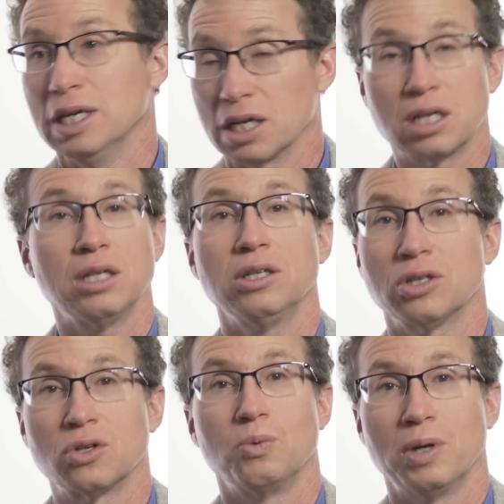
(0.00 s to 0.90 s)
in a
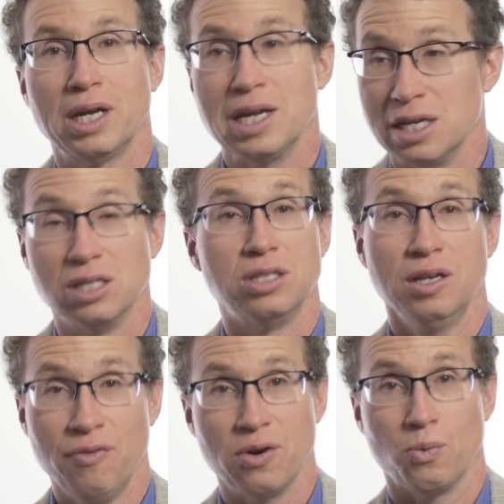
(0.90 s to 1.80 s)
clearer way, in a
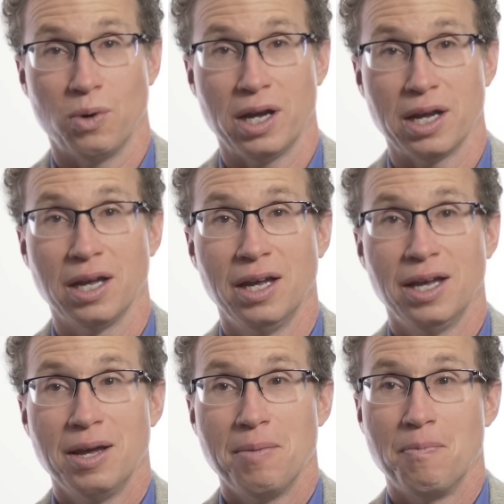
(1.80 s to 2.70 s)
different way,
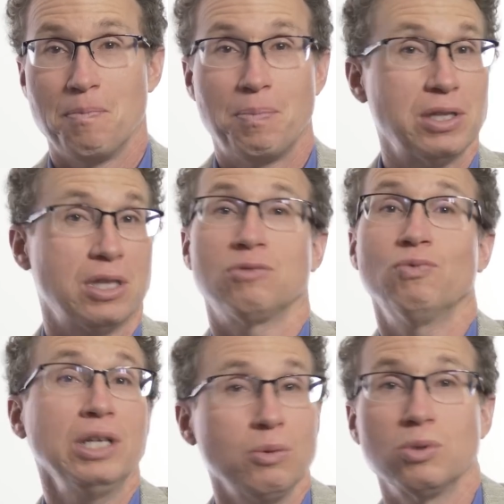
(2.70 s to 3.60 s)
but that
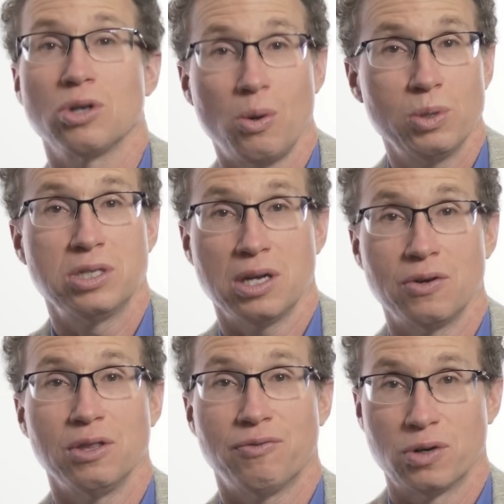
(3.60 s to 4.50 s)
really was always
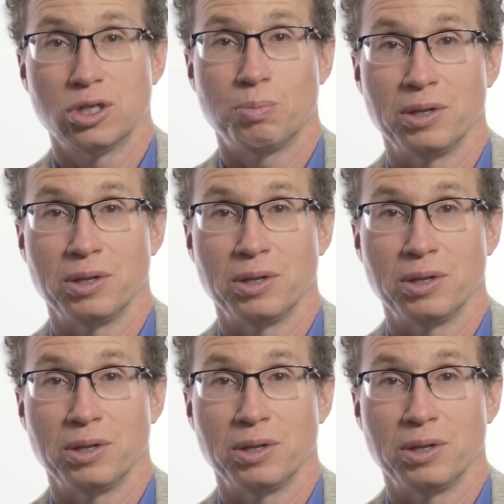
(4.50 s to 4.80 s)
there in the first